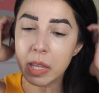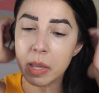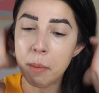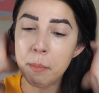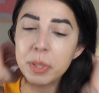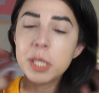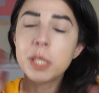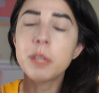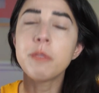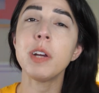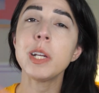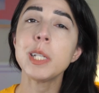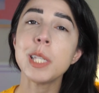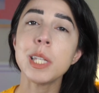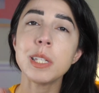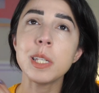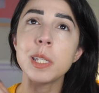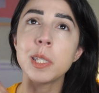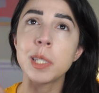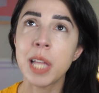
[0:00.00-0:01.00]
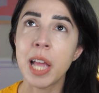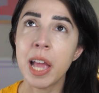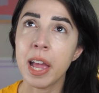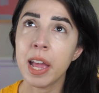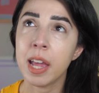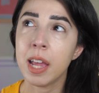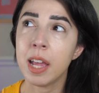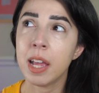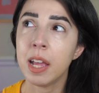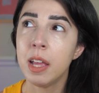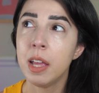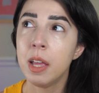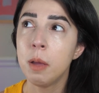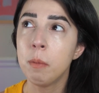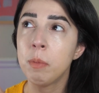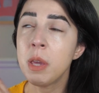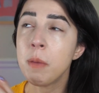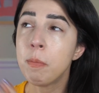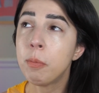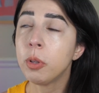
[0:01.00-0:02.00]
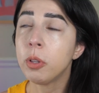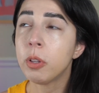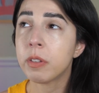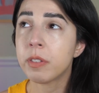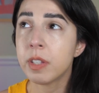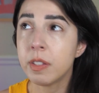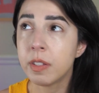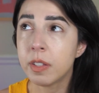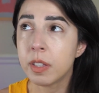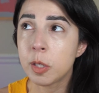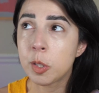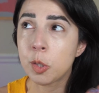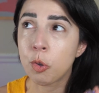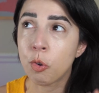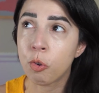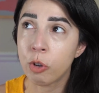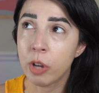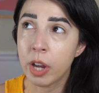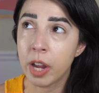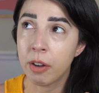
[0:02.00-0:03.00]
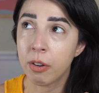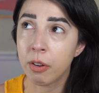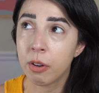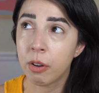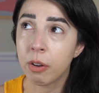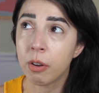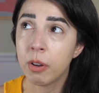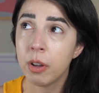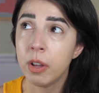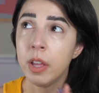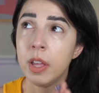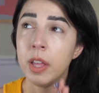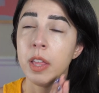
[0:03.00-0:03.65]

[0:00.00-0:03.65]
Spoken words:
But suffice it to say, people looked into this creator,